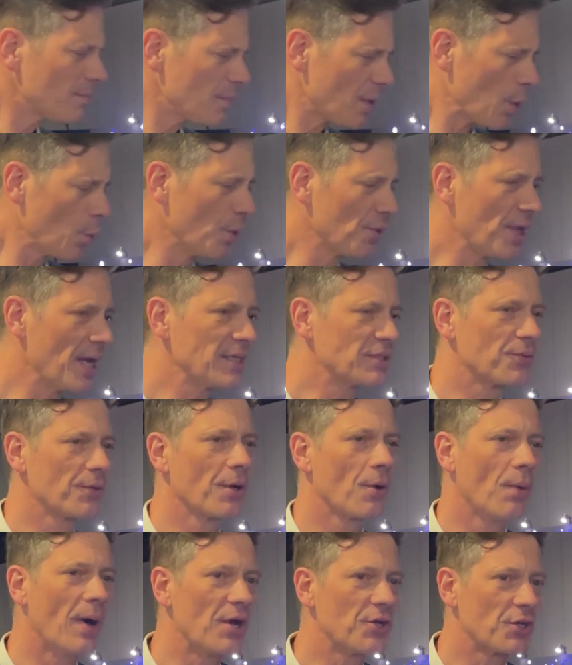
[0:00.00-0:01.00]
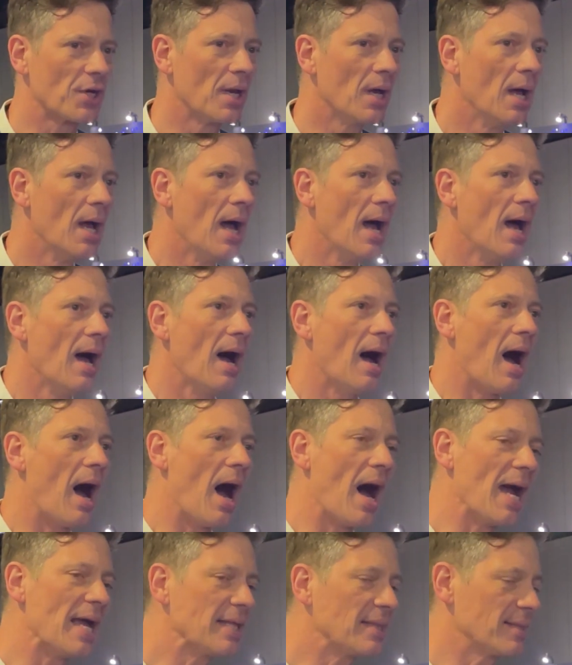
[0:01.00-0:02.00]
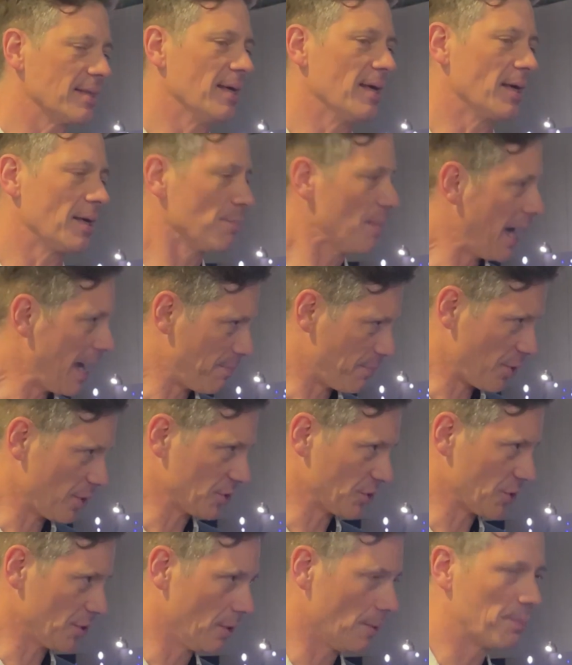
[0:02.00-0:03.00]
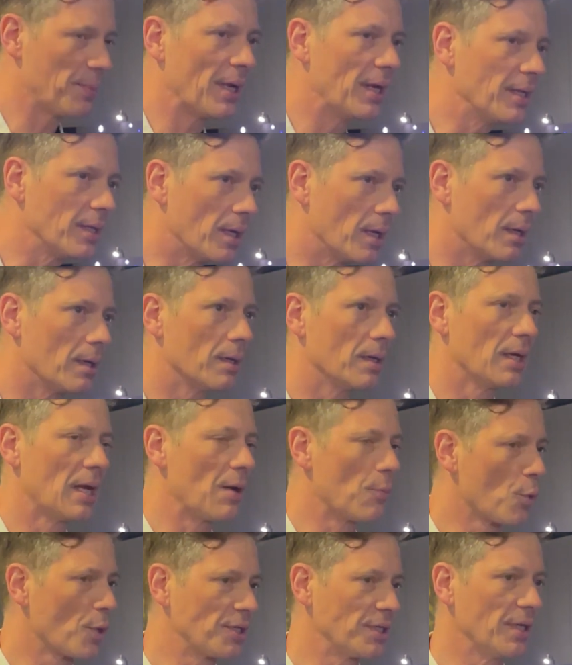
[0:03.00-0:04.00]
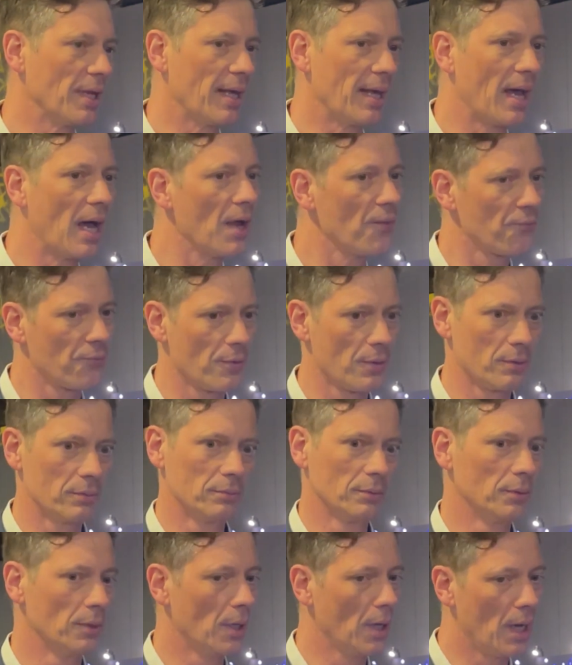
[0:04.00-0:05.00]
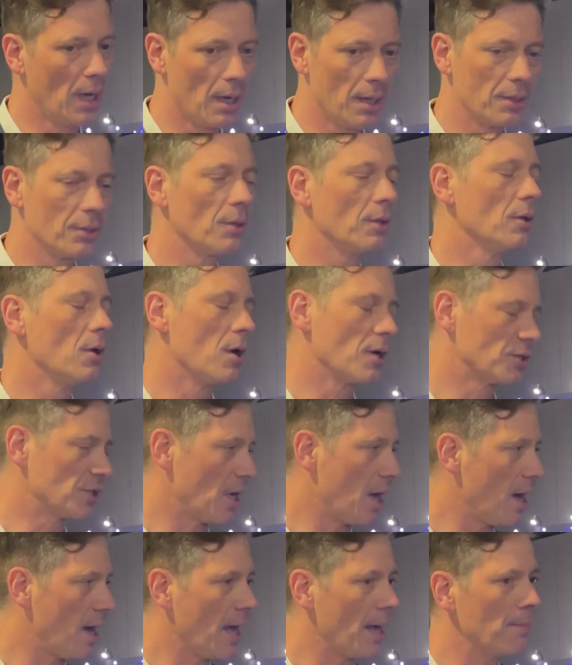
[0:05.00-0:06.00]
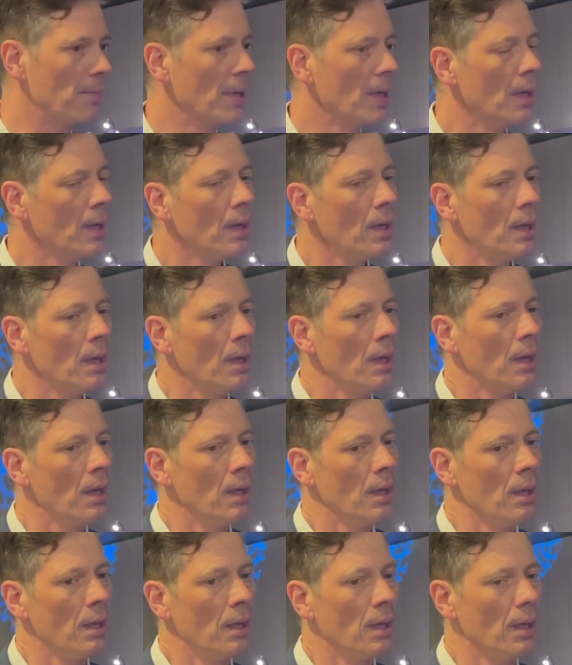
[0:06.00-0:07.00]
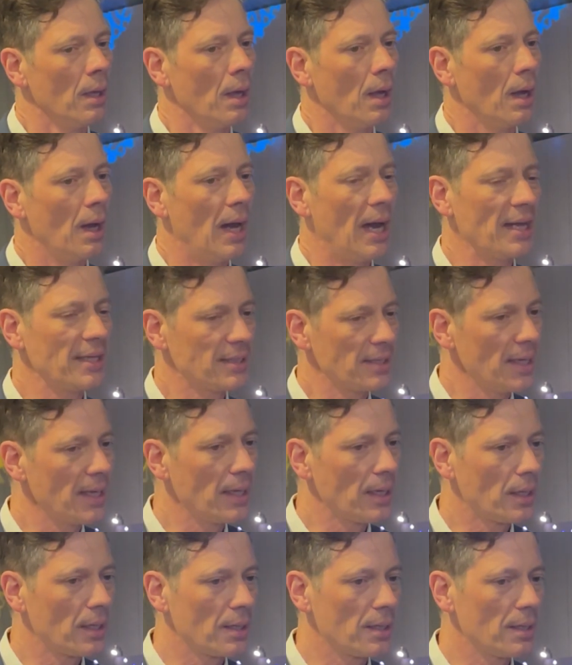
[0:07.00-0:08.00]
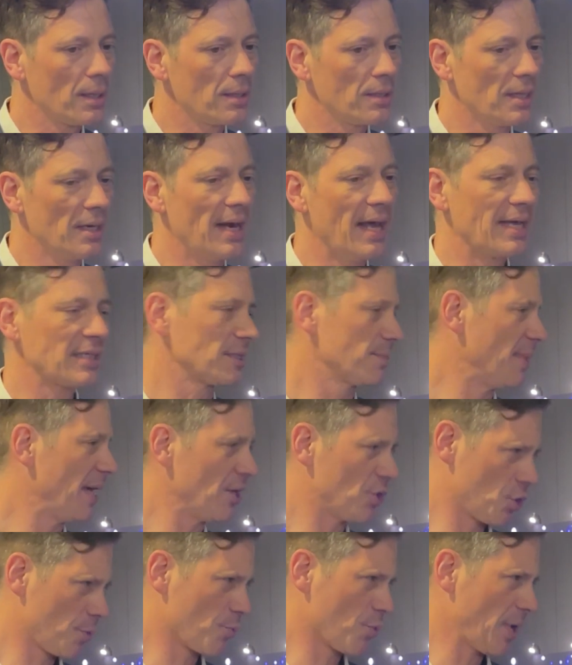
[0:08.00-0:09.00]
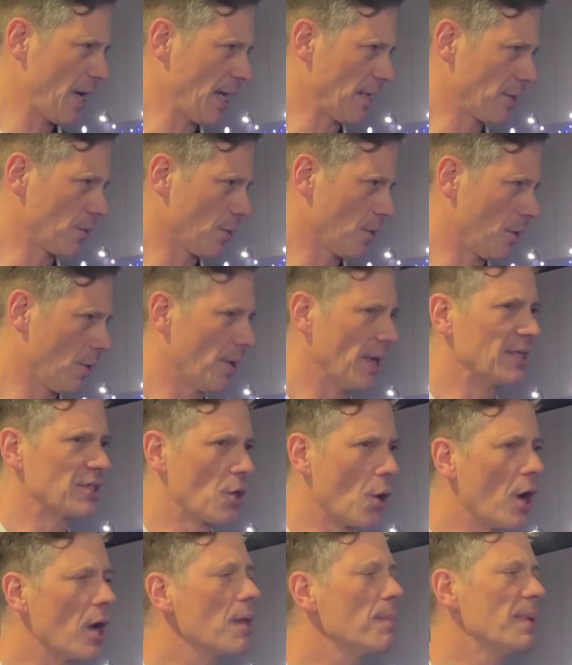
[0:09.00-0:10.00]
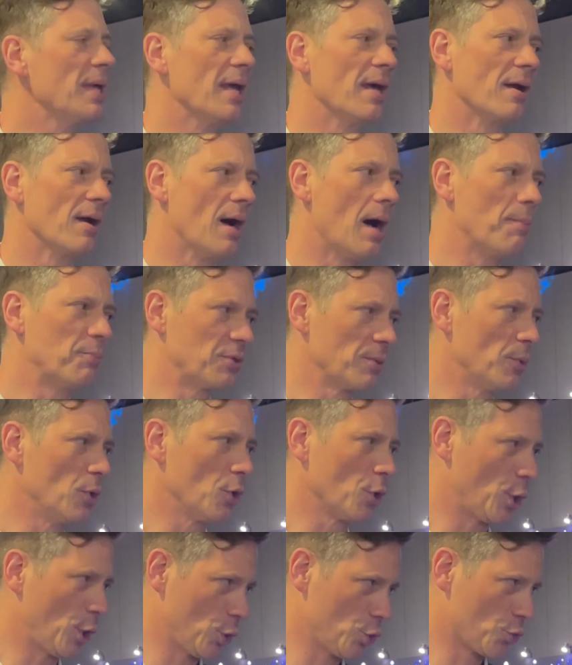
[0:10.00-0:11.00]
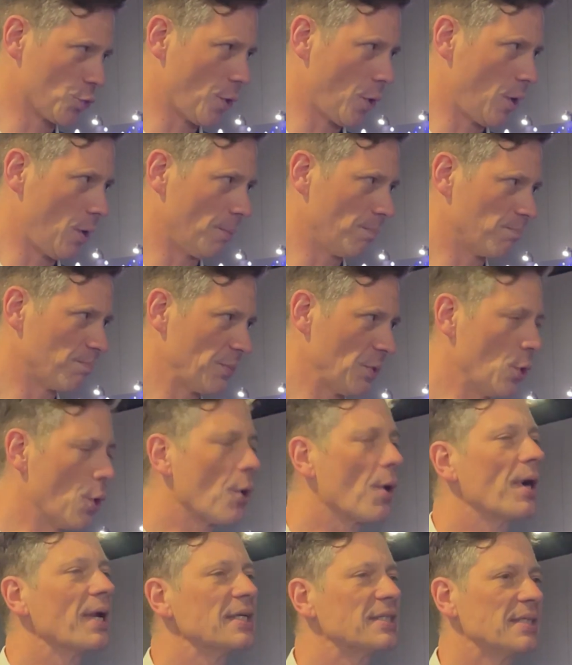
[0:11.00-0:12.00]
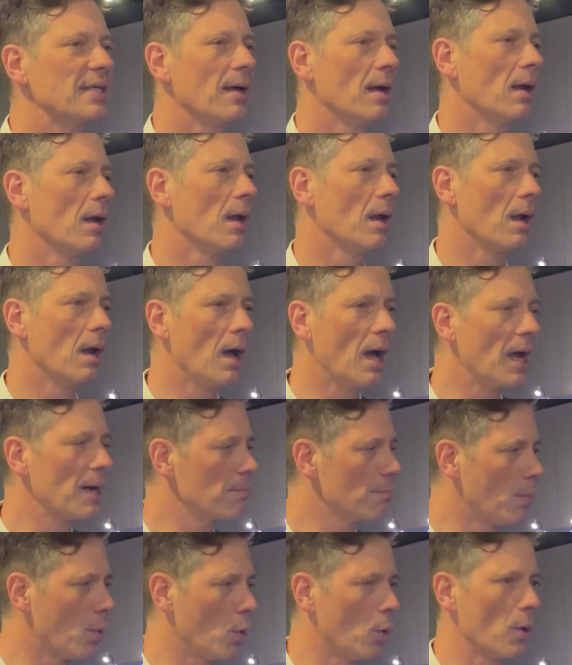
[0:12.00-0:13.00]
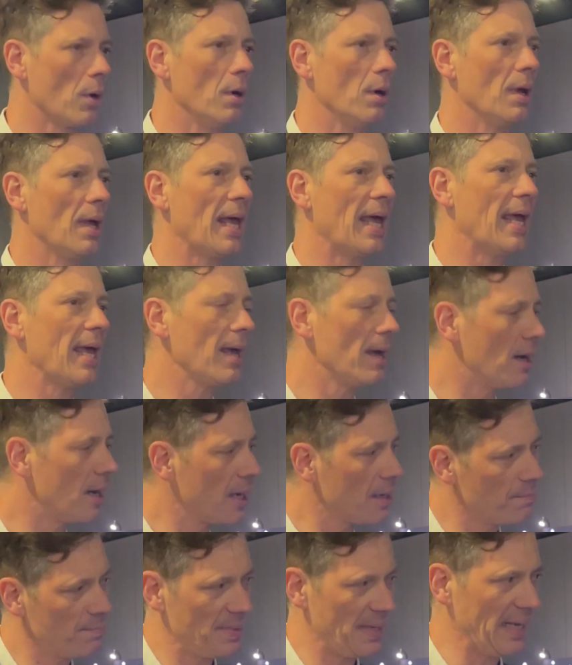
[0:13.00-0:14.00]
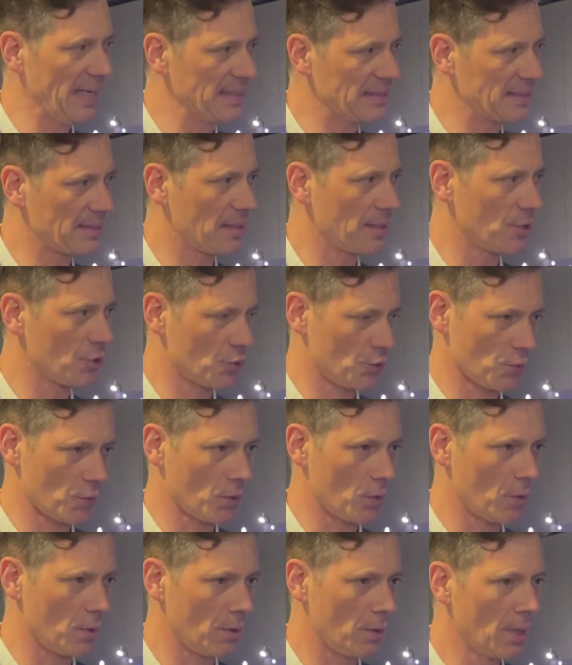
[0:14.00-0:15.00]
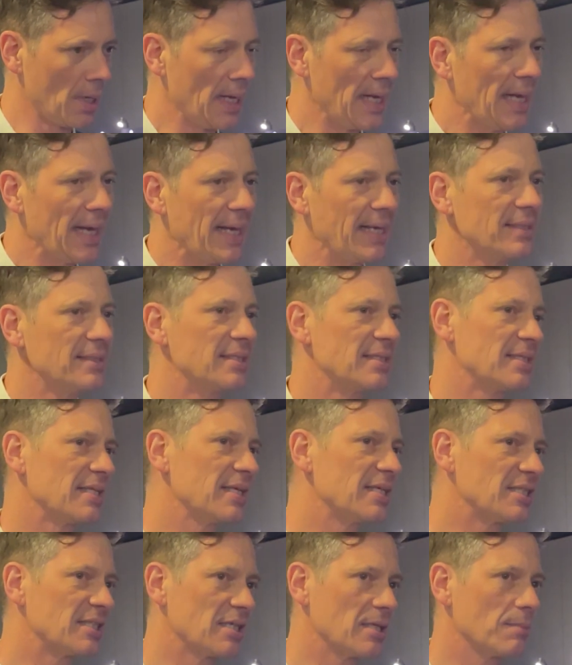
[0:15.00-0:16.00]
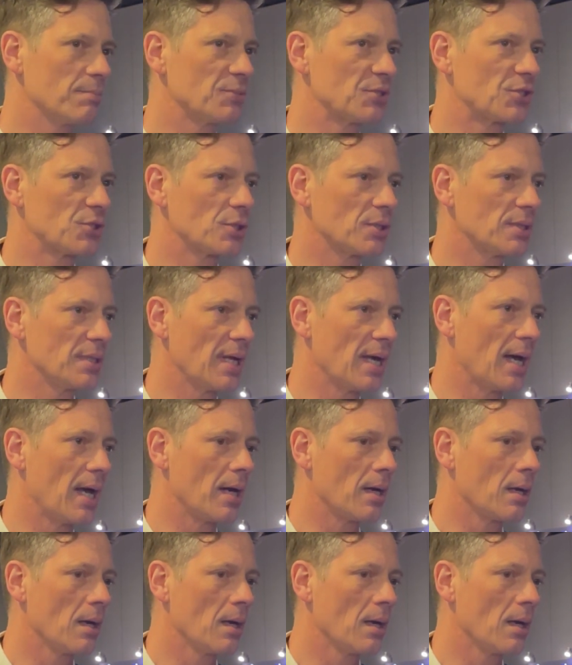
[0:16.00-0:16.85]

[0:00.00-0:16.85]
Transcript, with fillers: Well, thanks for the question. I think, my personal opinion, and I worked in AI for a long time, I think the next major breakthrough is going to be in optimal control. You're going to see a lot more AI-based control in systems that